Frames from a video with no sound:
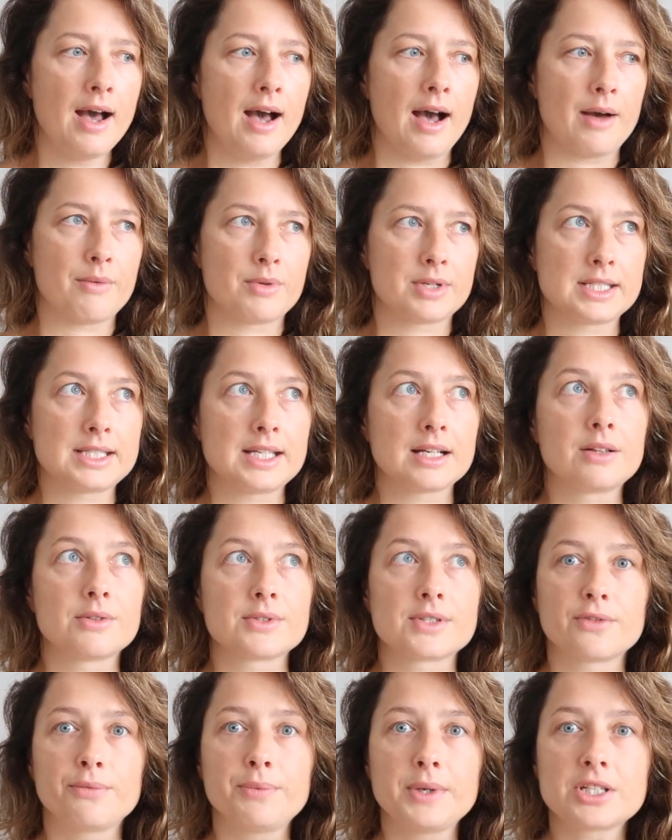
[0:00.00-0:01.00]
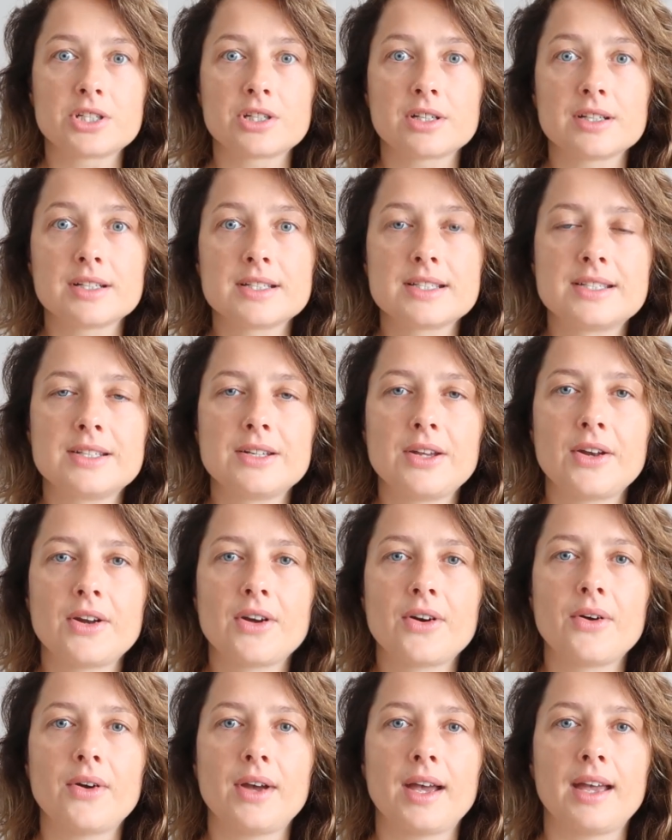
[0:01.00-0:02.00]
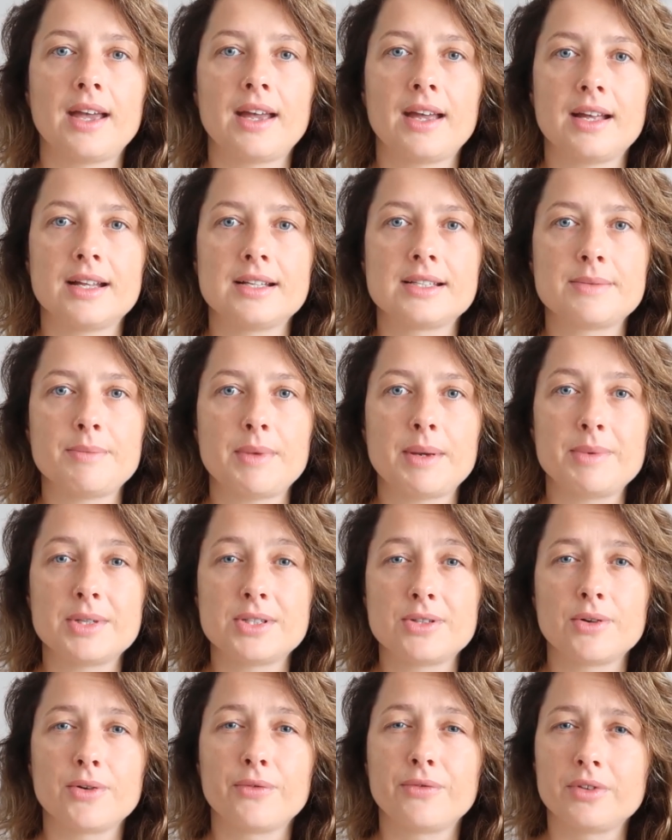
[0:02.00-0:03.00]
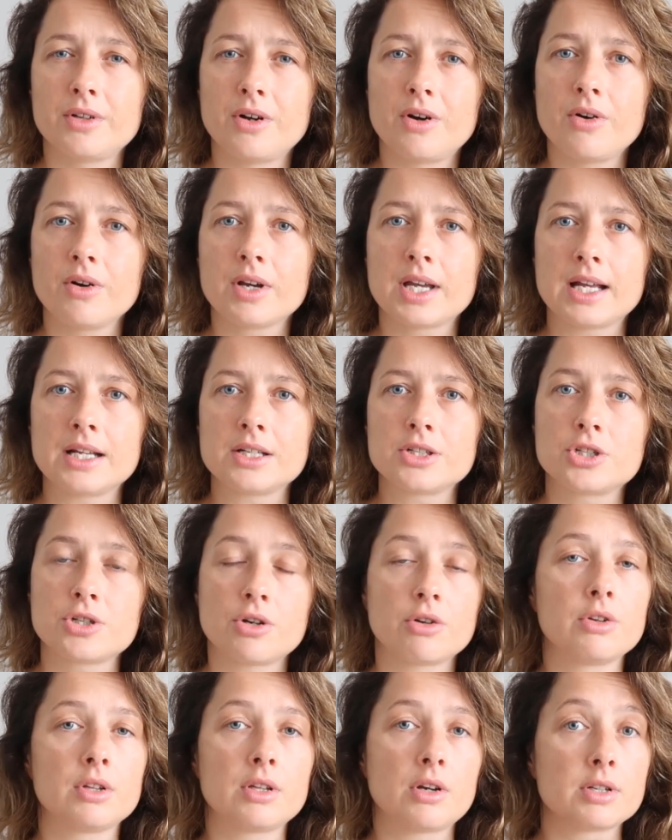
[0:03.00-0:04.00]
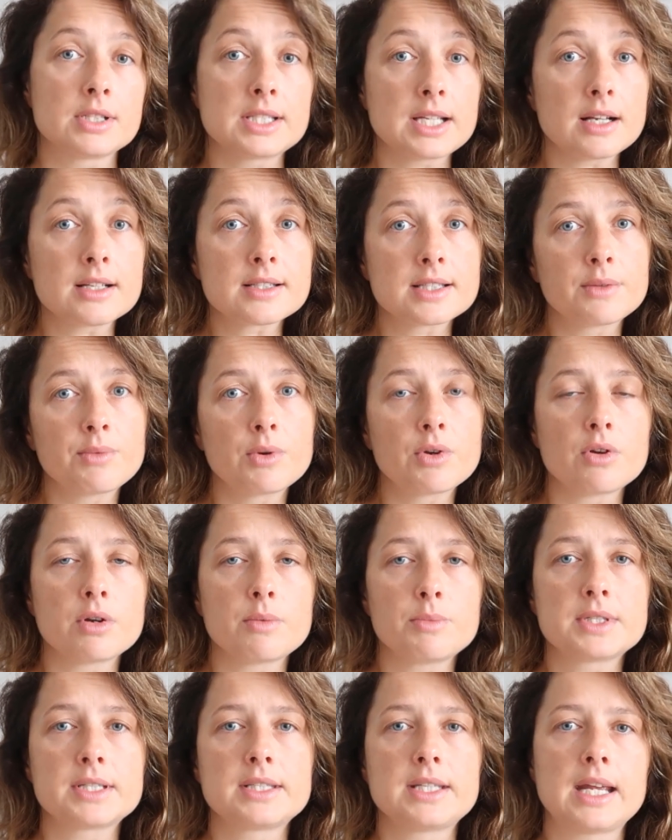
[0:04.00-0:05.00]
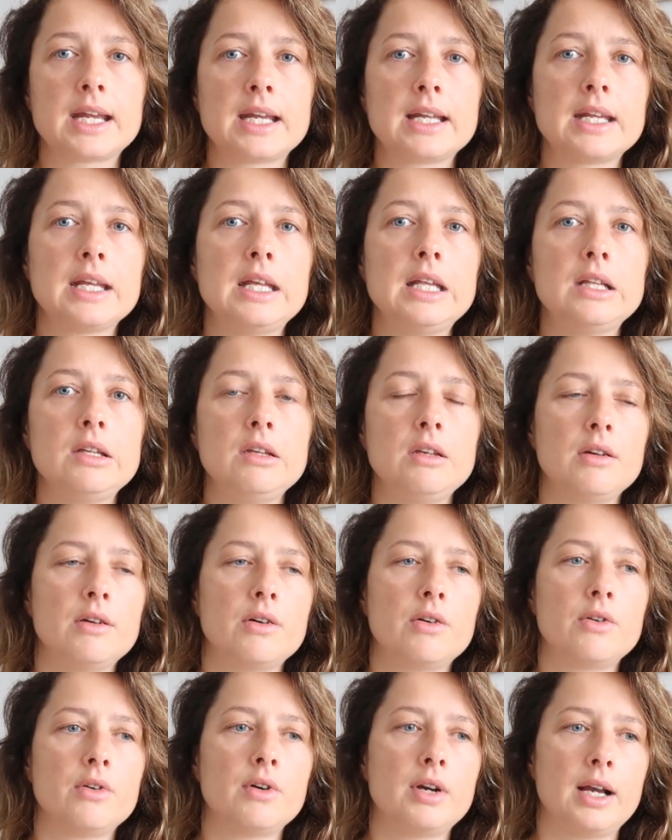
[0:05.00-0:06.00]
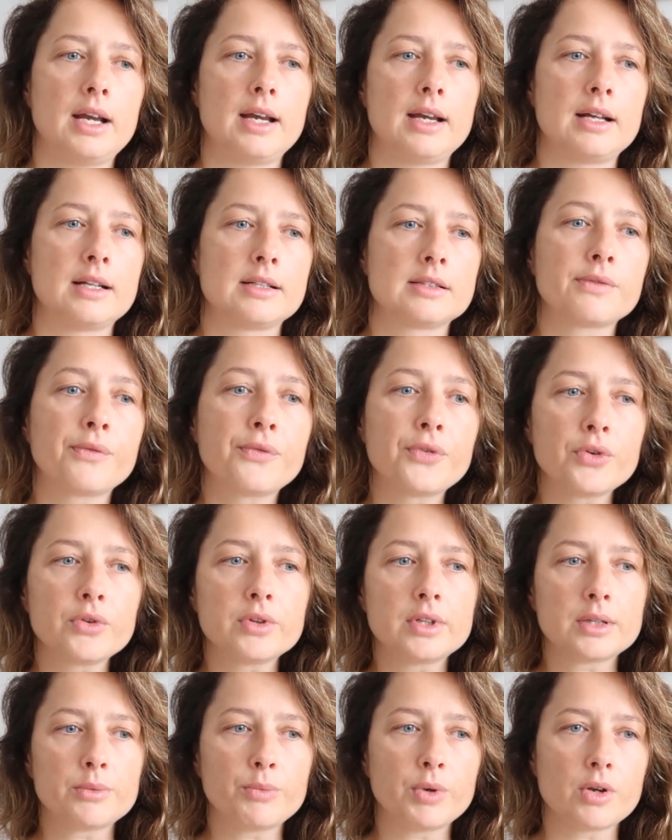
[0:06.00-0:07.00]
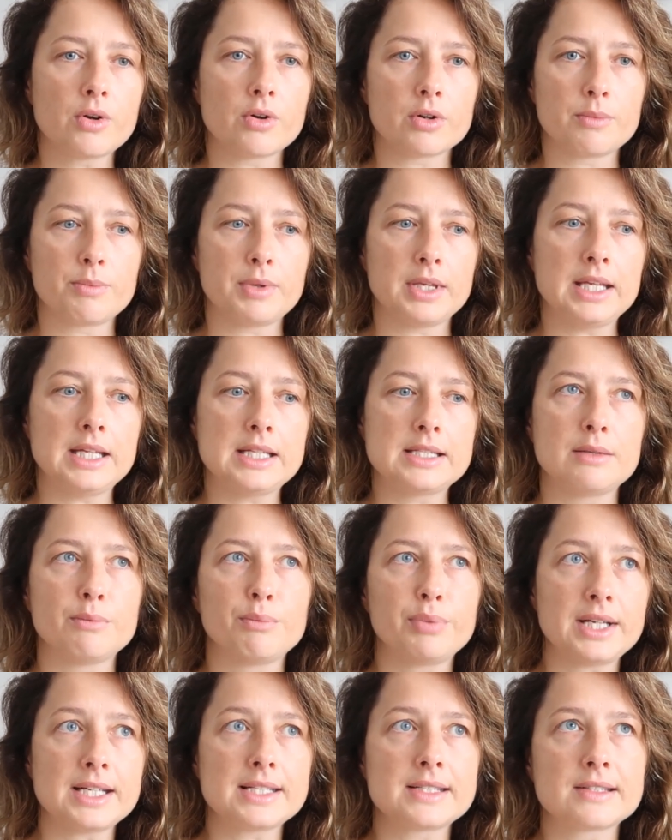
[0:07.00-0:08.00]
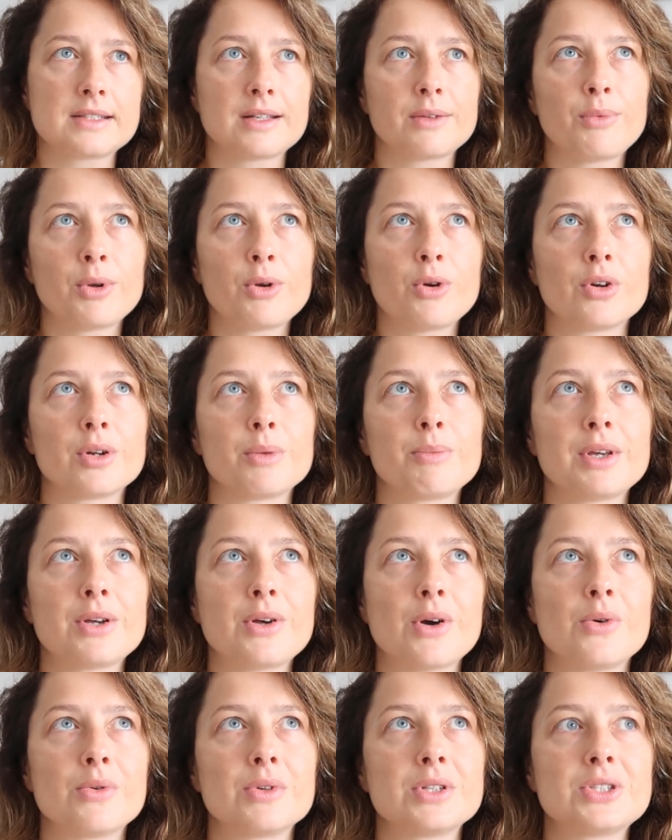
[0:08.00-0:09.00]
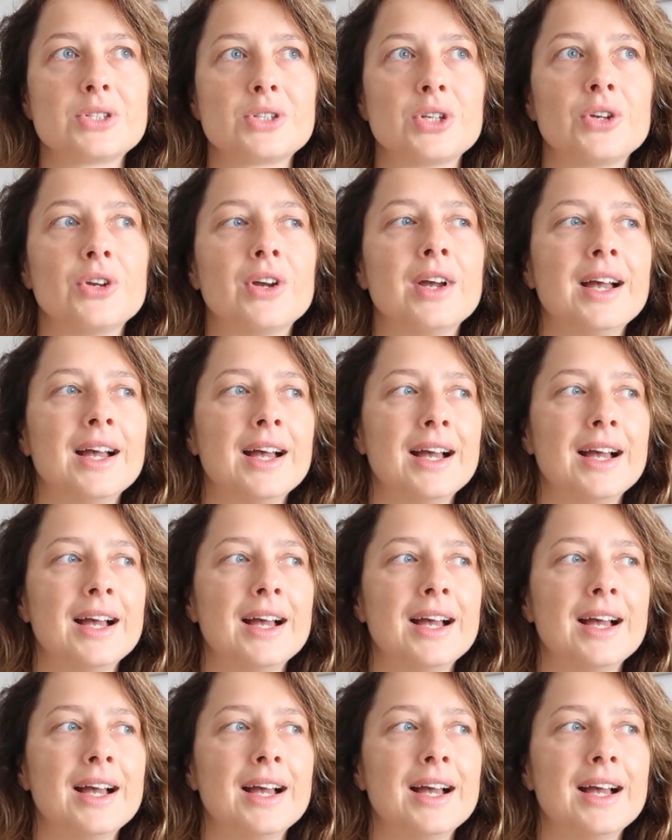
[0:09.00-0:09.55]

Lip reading: I'm gonna take lots of pictures, you know, and maybe do a vlog and show you the hotels that we're gonna be staying in, you know, and food that we're gonna be eating, places that we're gonna be going to.